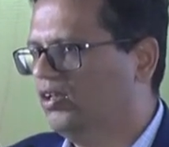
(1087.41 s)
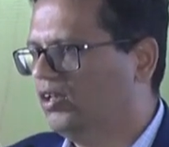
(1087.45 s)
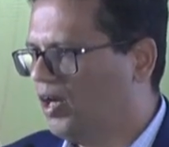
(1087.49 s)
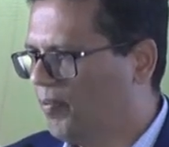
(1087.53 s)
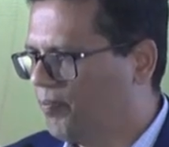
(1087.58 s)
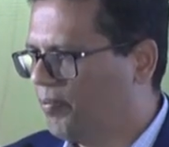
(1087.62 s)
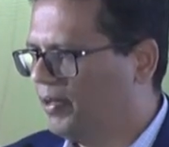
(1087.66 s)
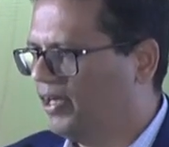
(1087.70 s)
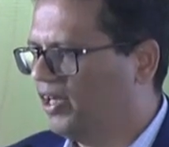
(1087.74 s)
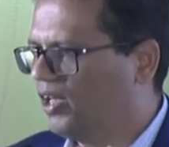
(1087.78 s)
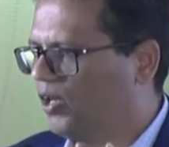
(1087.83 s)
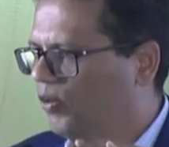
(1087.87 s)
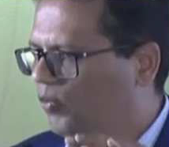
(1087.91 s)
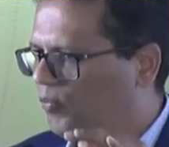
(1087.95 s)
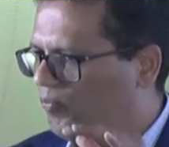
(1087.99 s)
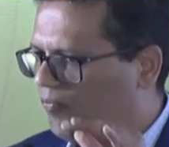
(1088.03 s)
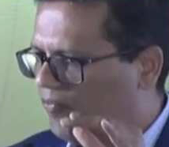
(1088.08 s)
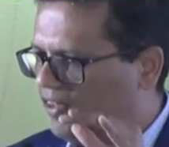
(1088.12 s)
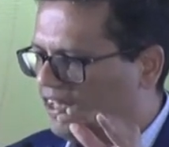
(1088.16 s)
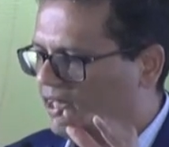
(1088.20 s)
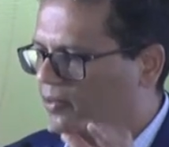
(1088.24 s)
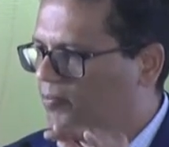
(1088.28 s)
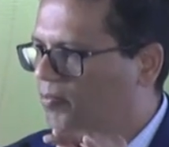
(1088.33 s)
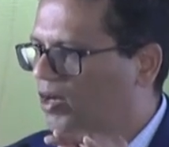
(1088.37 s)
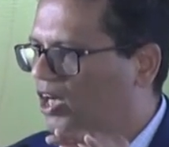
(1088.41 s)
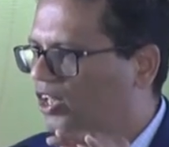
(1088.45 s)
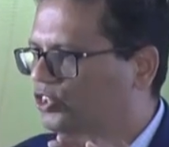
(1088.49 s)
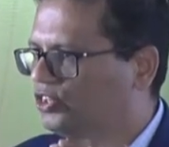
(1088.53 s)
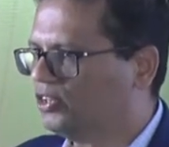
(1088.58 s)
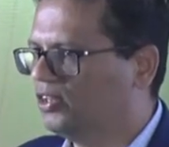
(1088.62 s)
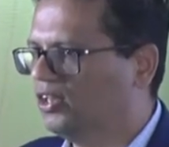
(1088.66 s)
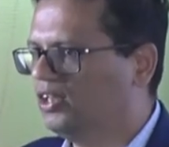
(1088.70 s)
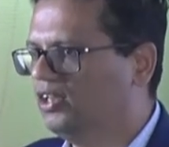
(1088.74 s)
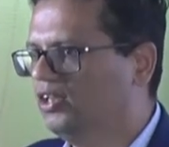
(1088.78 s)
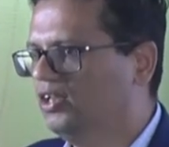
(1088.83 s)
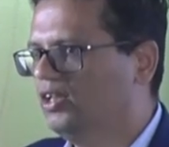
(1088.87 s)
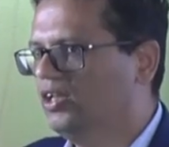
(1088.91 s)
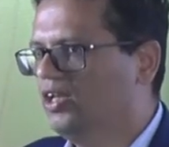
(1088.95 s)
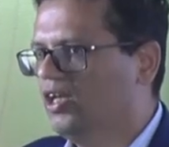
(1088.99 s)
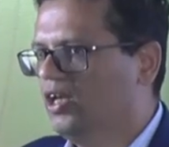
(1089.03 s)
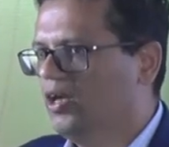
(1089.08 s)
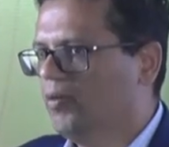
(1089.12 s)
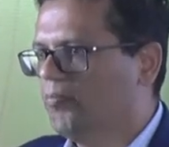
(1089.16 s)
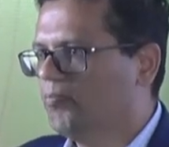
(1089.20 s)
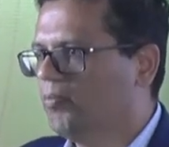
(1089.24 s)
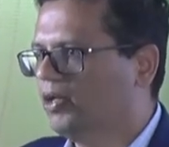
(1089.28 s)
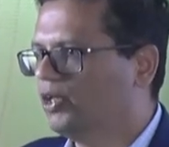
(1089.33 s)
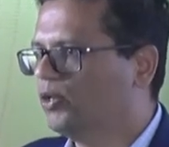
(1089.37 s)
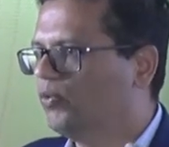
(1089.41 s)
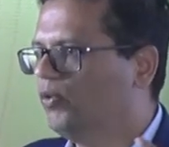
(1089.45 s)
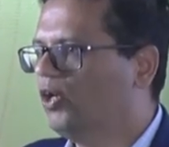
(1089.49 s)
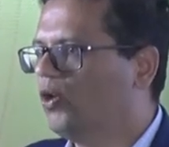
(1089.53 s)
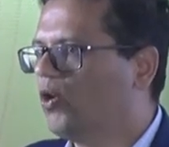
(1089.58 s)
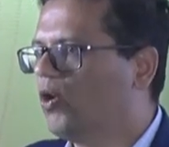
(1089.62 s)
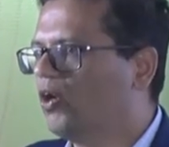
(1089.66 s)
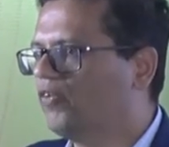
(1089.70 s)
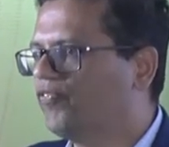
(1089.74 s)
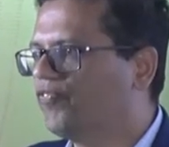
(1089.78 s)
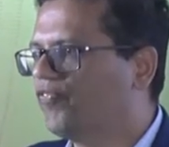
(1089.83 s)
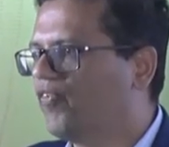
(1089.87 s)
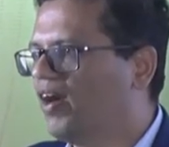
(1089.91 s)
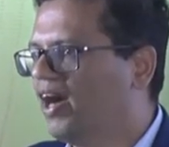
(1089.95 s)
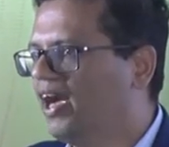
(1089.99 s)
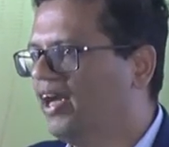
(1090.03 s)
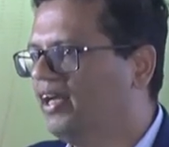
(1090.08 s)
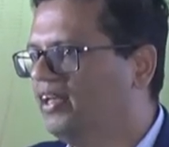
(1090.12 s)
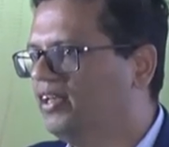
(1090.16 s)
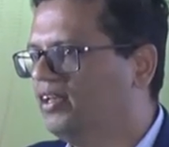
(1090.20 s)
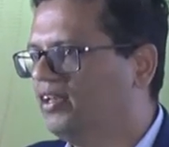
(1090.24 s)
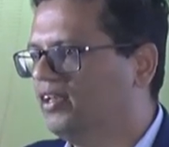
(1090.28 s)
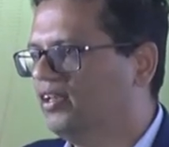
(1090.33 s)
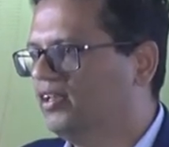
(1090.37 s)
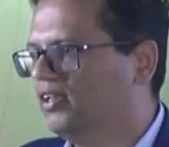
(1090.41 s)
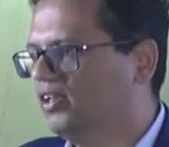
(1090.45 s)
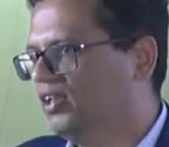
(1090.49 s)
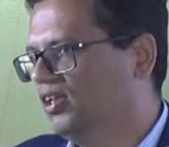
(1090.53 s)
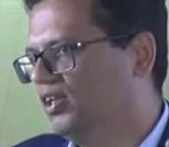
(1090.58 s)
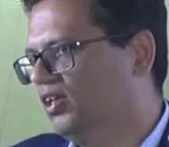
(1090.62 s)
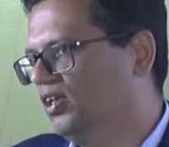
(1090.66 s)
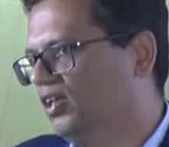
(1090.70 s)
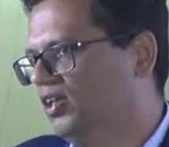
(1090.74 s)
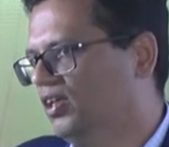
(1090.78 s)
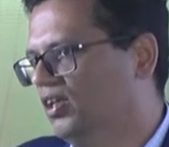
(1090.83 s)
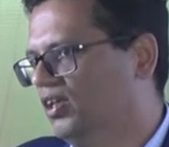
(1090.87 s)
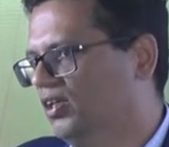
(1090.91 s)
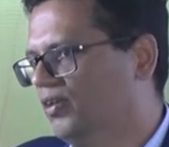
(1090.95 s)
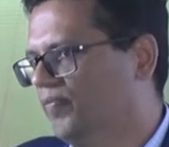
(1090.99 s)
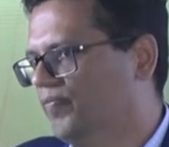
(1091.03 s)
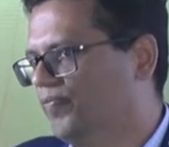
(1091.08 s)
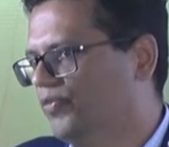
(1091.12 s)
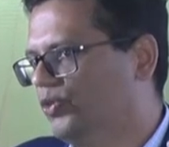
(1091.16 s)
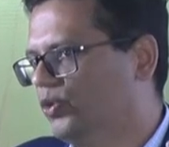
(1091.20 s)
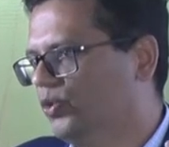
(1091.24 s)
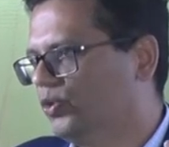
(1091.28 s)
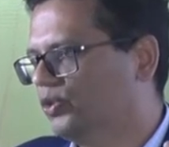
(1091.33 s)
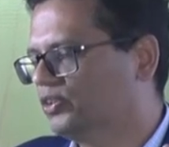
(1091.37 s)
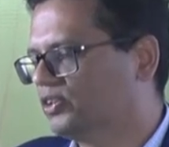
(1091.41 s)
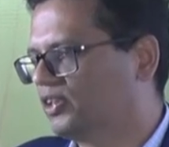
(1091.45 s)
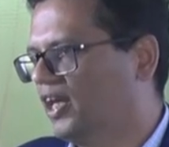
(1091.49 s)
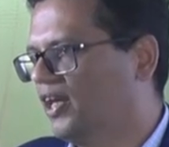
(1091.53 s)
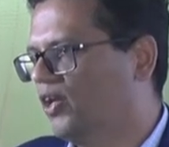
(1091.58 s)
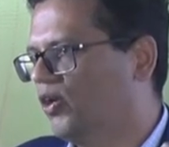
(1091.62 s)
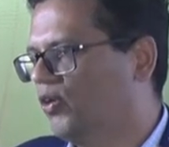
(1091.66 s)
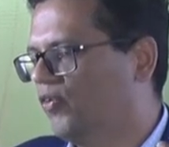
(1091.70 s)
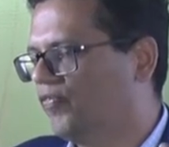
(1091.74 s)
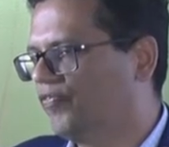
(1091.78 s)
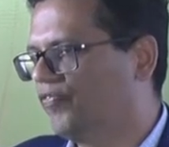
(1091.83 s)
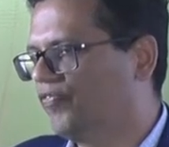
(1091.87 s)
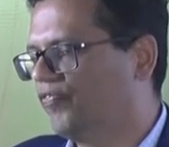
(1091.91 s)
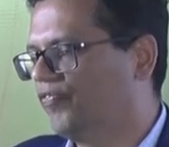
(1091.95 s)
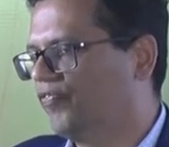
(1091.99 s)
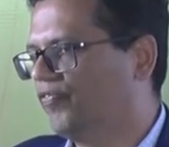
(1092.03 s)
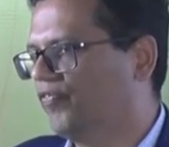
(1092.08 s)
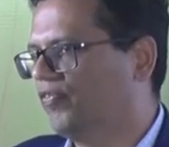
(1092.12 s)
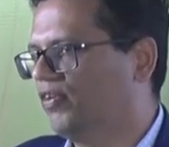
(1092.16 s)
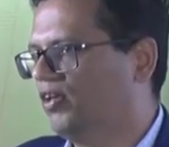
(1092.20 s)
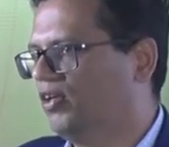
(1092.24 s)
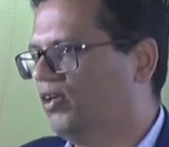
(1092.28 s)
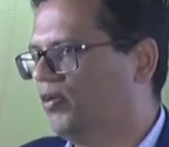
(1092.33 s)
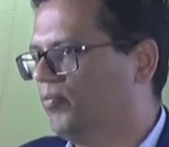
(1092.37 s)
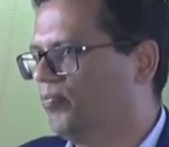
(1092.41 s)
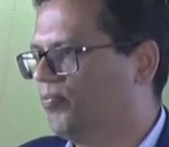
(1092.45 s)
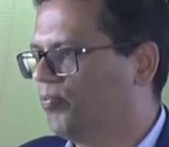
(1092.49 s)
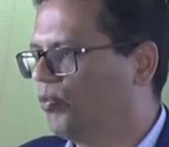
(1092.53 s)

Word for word: up and down very marginally, but you will not find uh, those kind of uh,